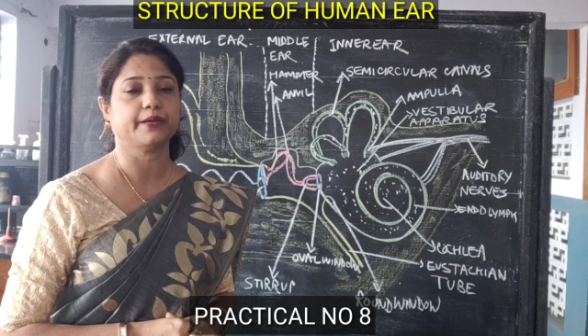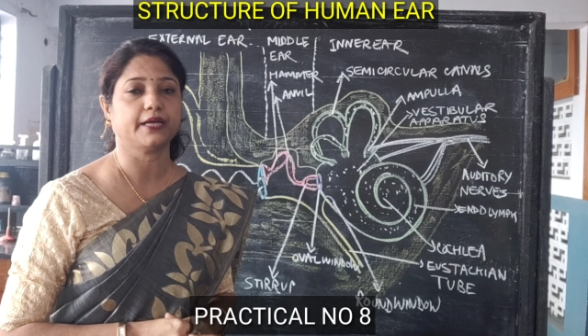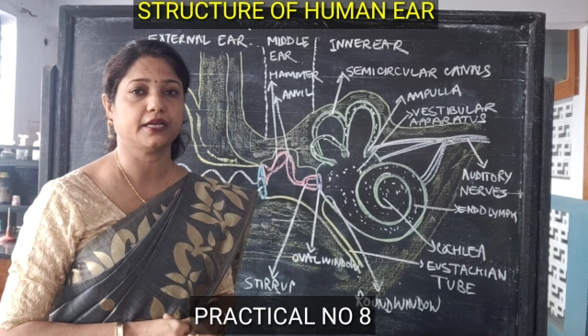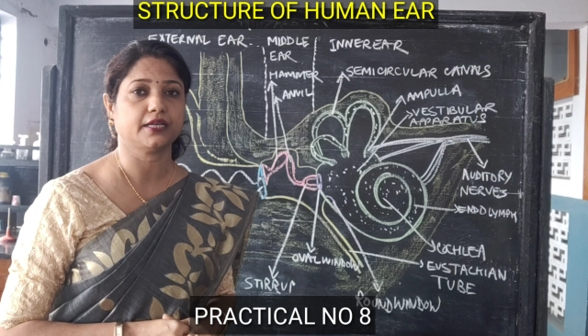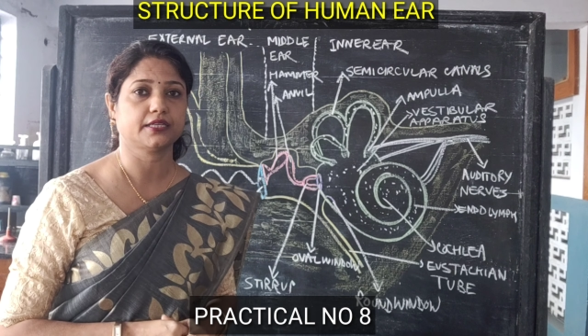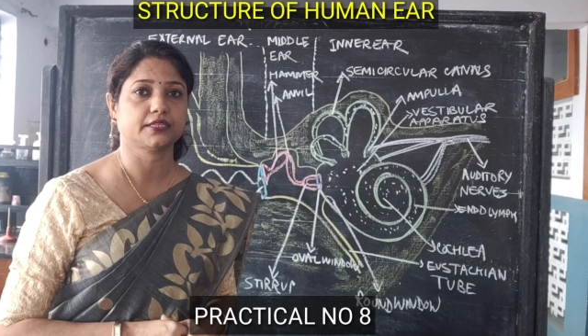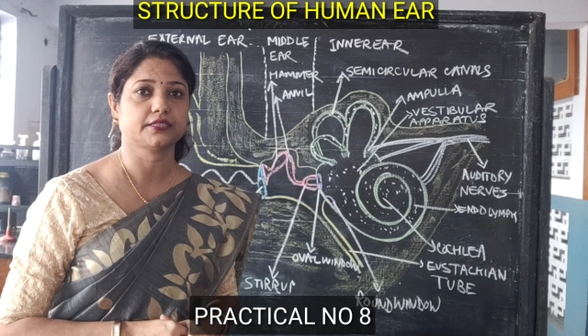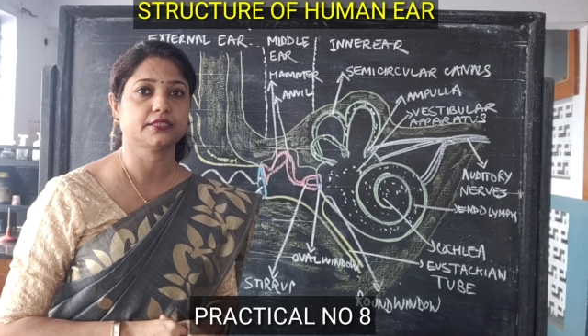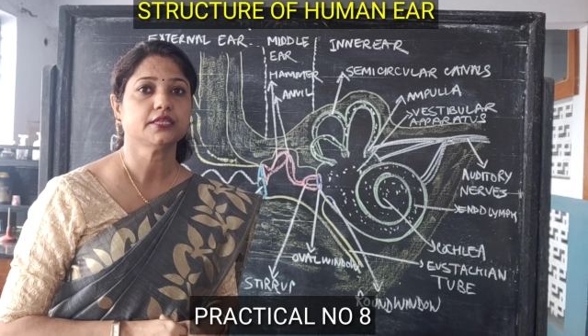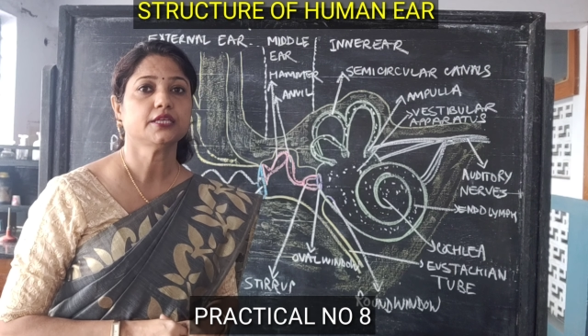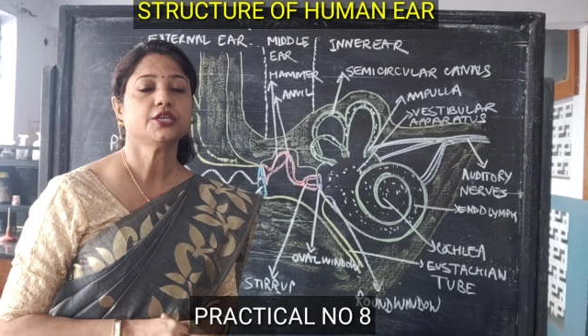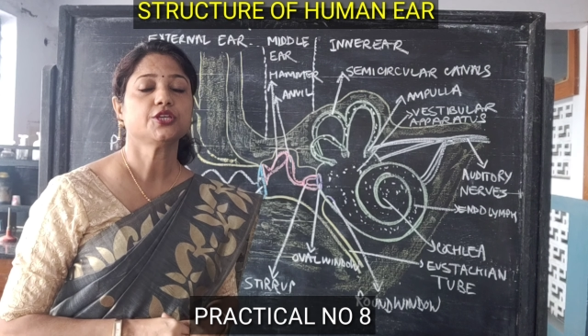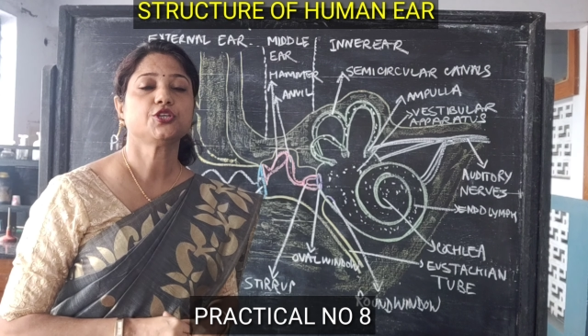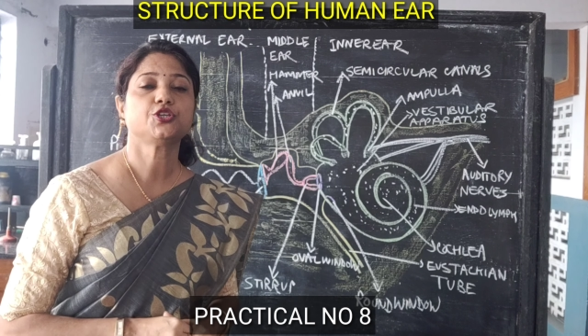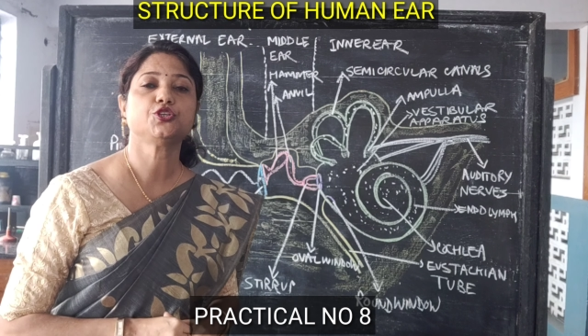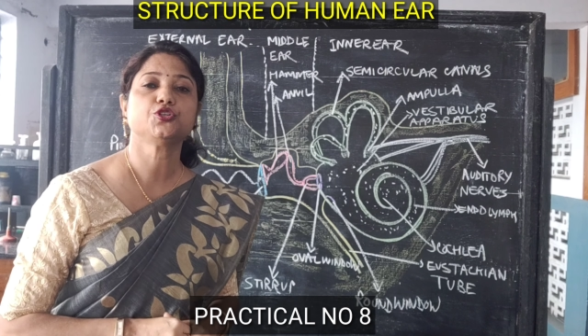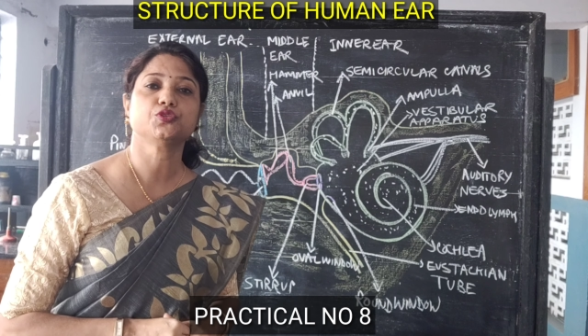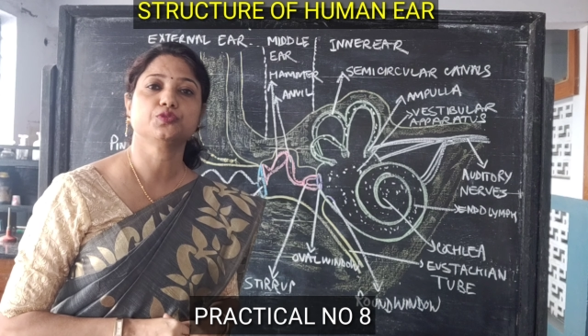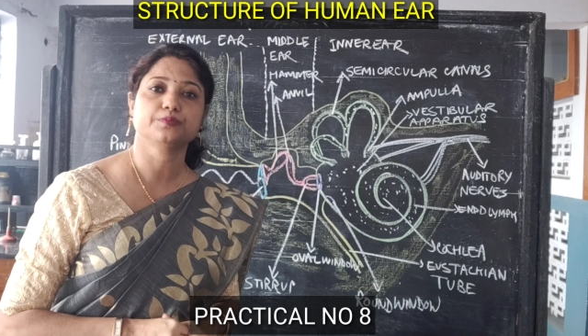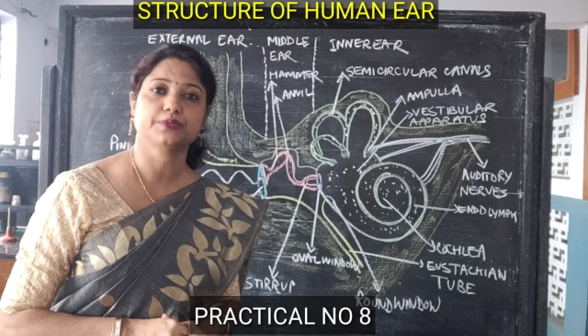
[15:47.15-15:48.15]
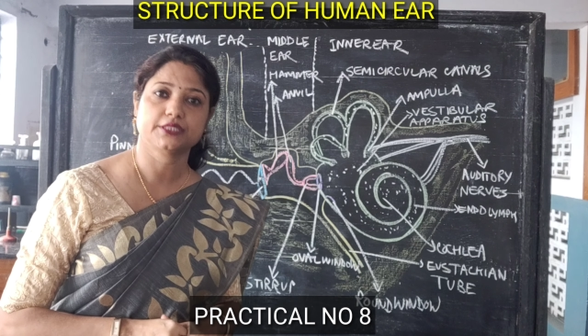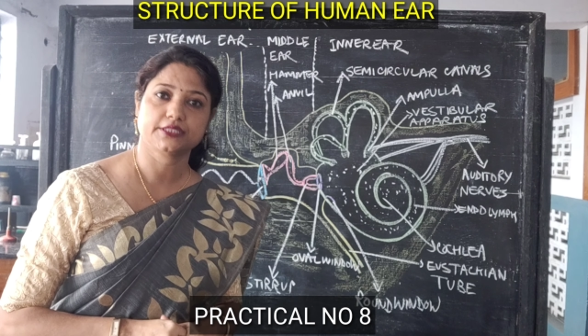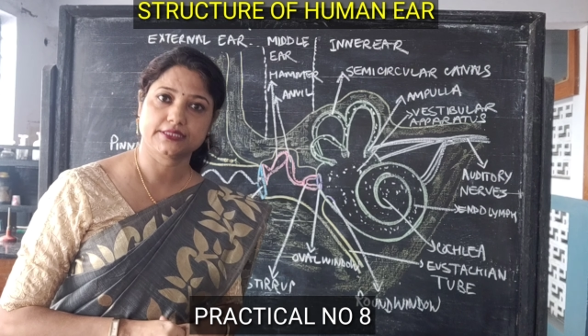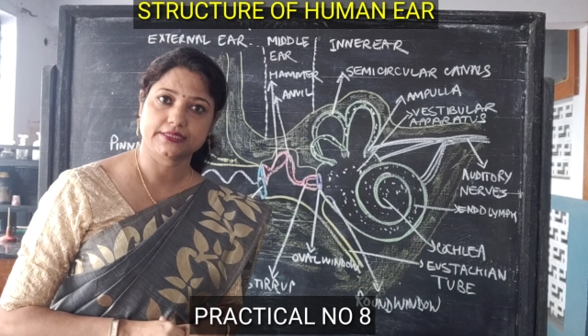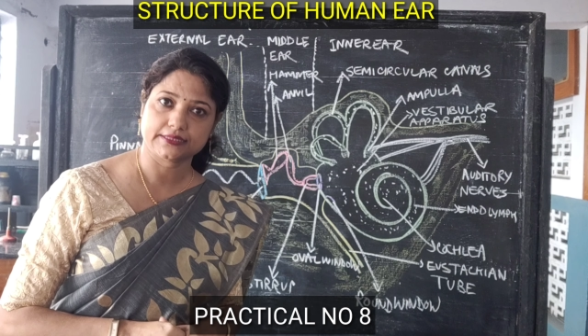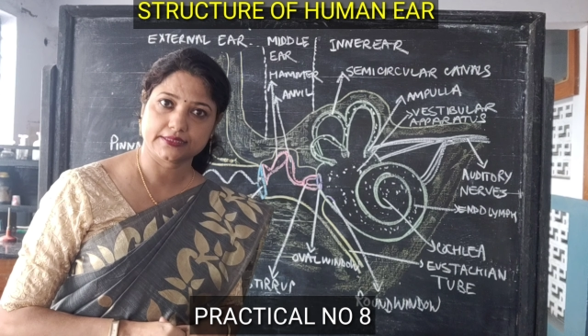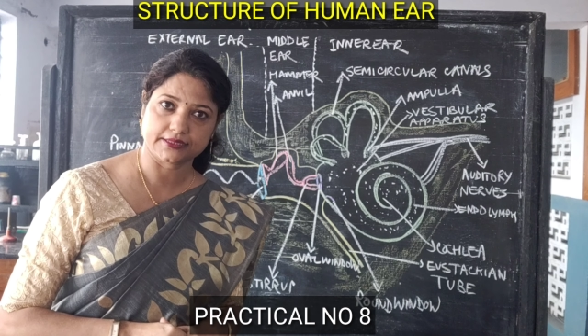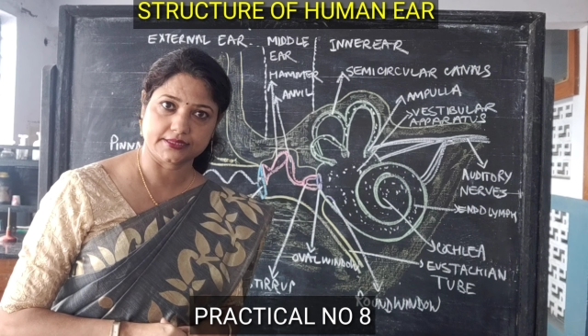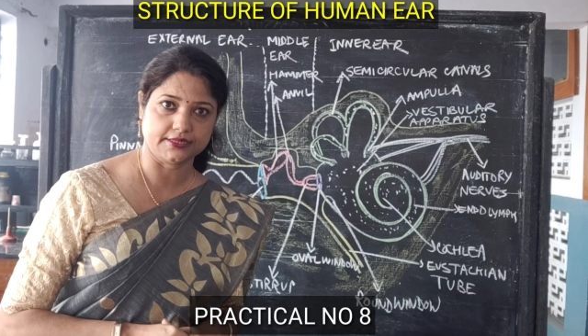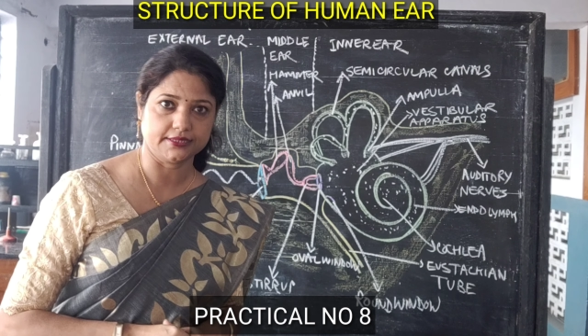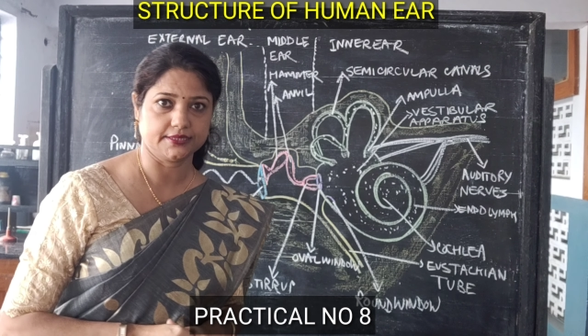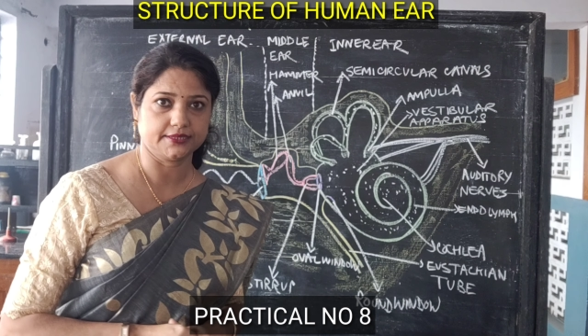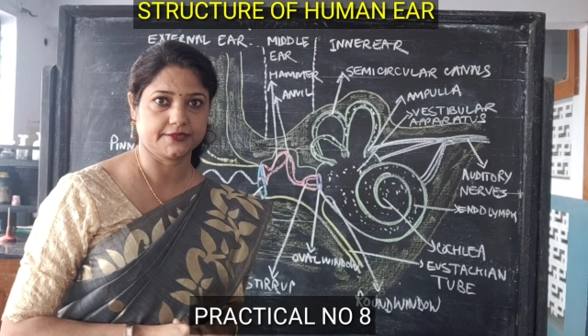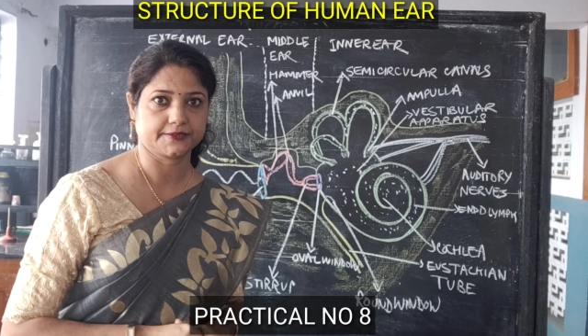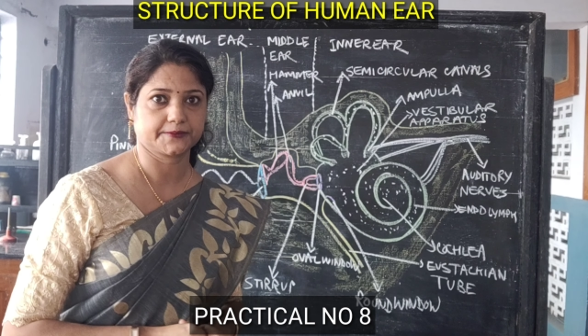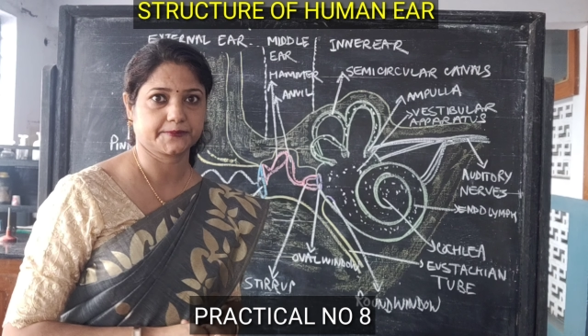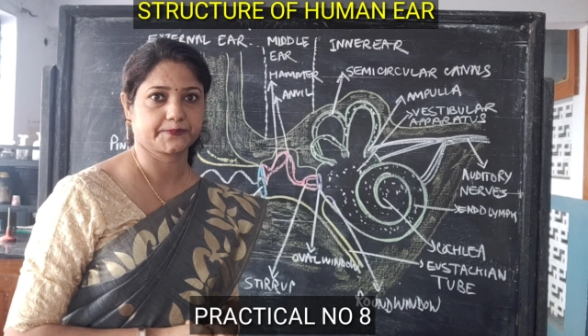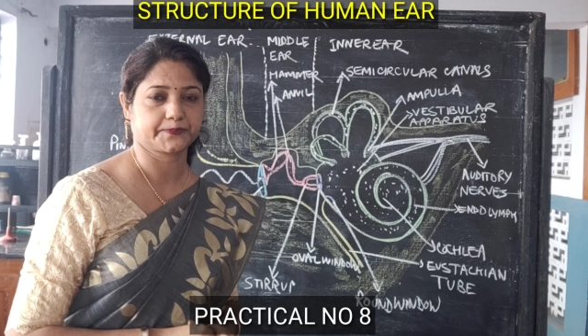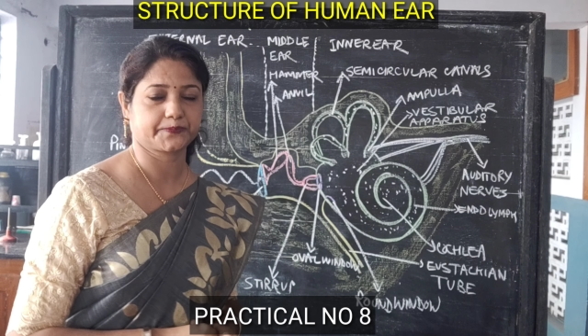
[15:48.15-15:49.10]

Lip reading: by human ear.